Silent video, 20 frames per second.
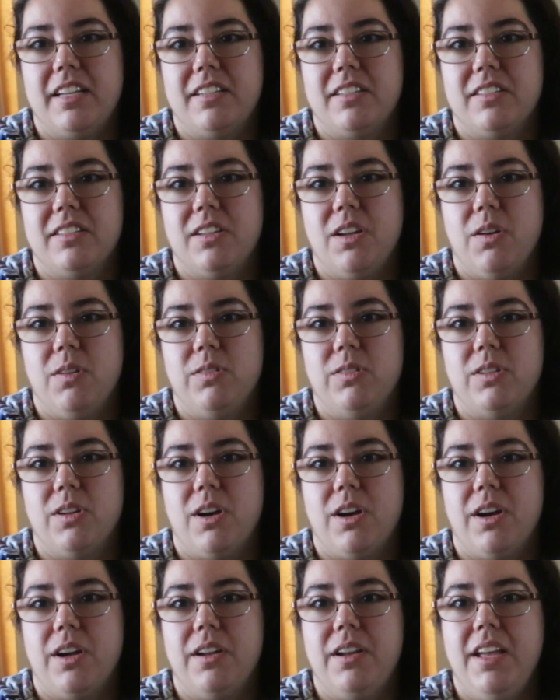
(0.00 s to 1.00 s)
and just goes
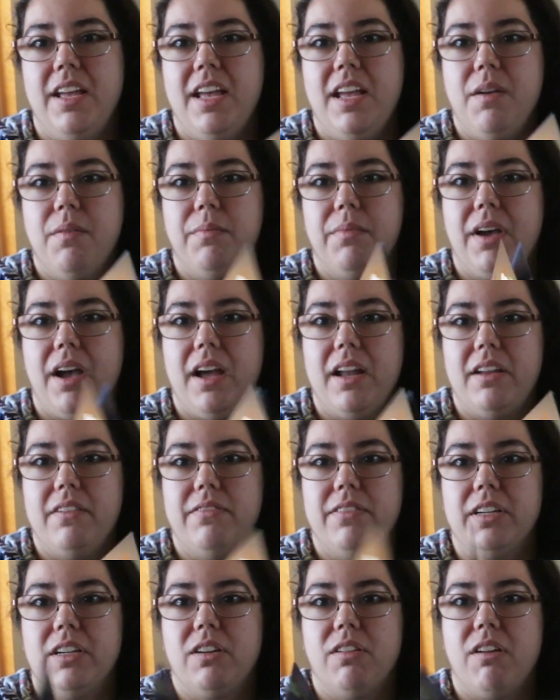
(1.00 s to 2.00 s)
on kind of
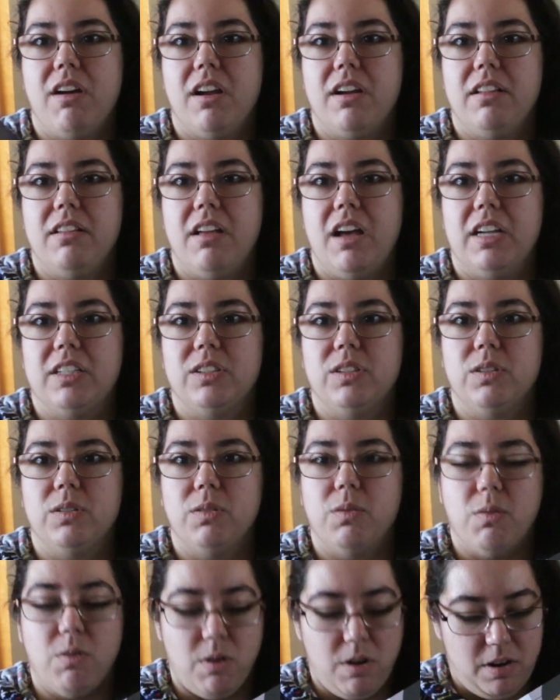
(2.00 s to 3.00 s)
in
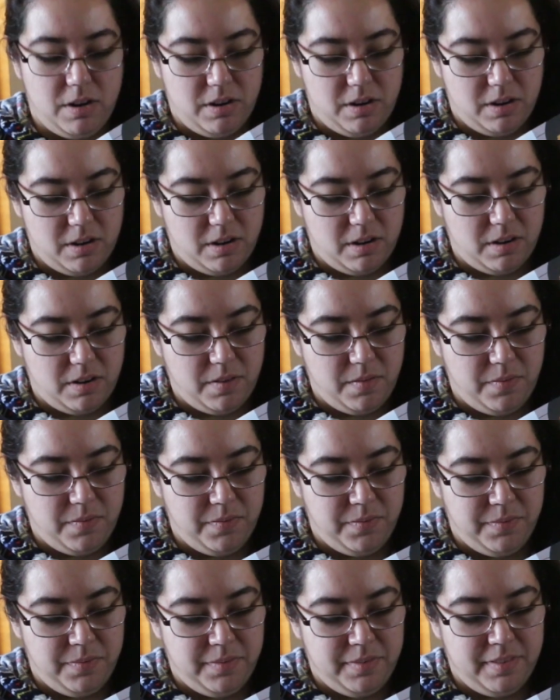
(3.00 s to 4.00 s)
chronological order,
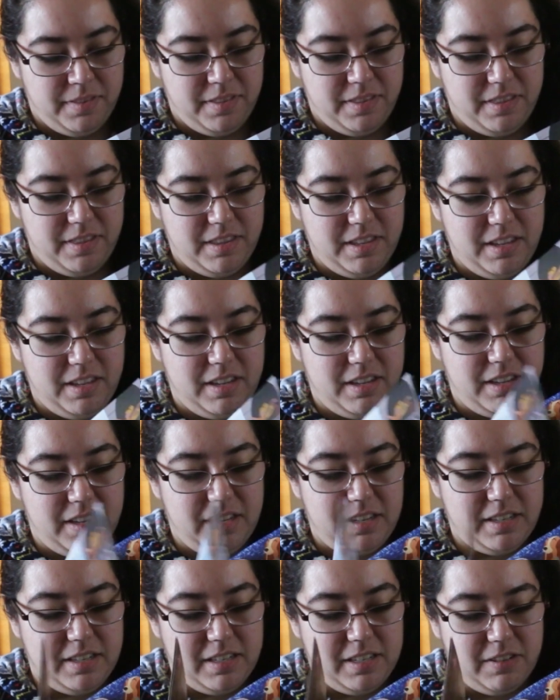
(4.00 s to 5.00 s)

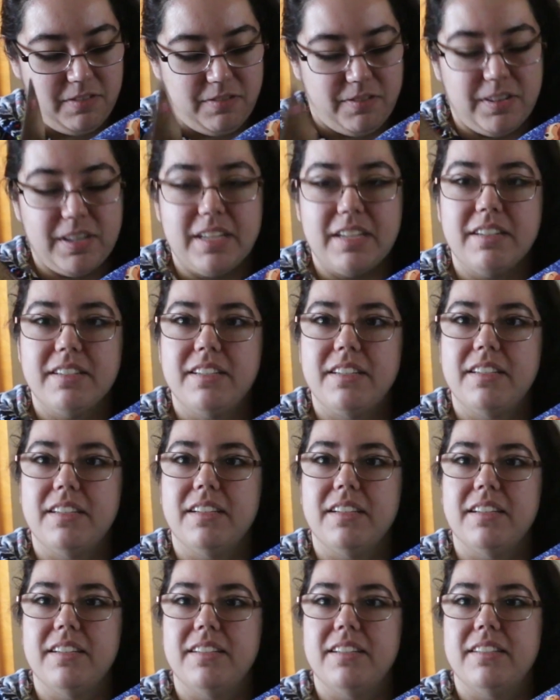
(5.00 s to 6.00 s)
the different
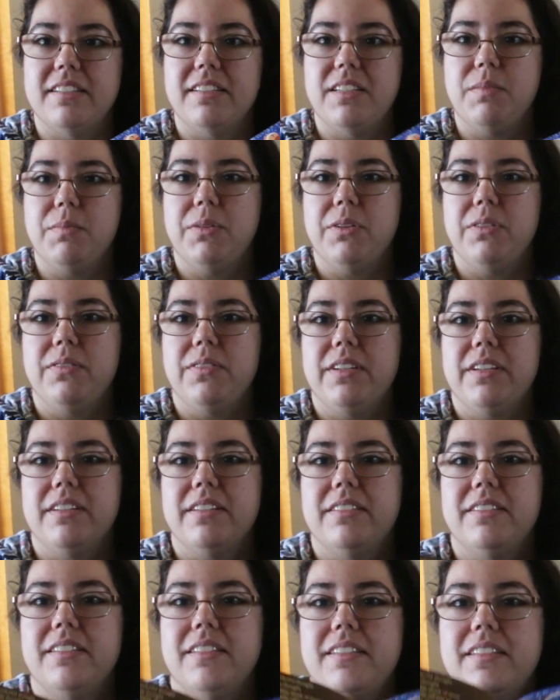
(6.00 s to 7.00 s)
Disney
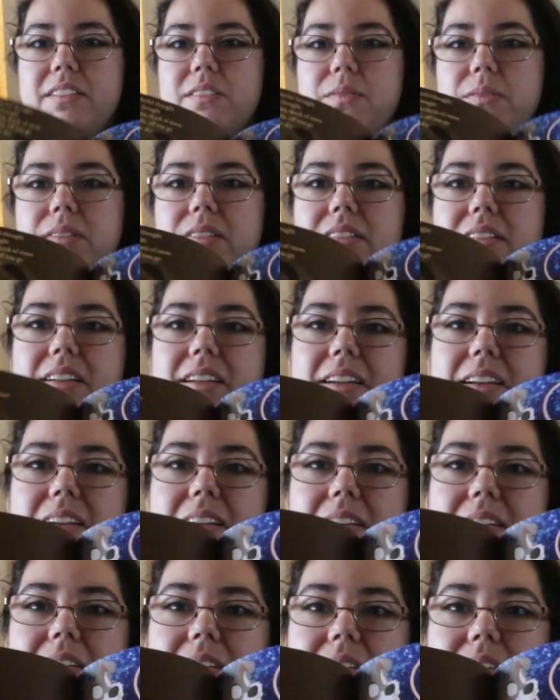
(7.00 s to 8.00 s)
movies. This one's like
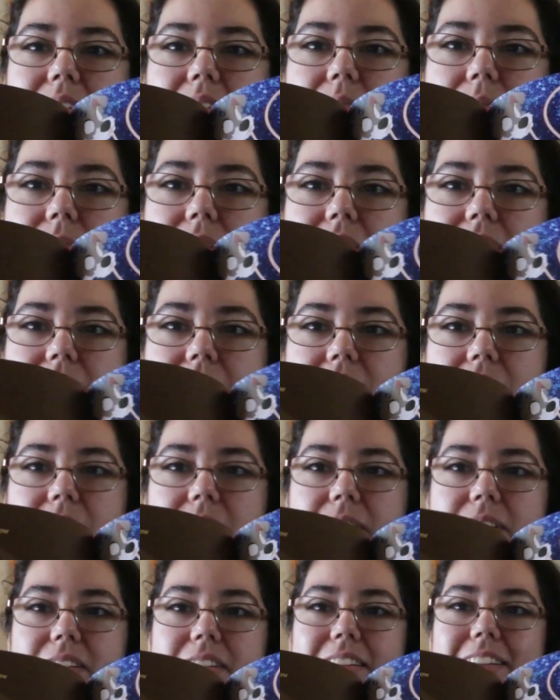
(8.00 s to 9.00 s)
my
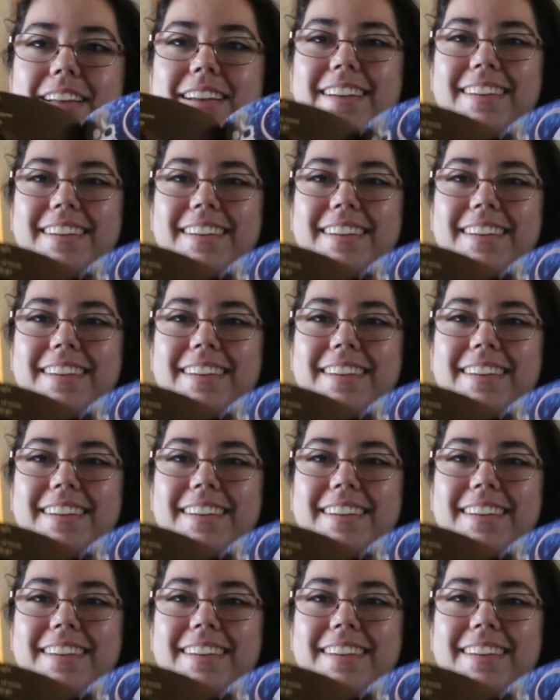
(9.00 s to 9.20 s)
favorite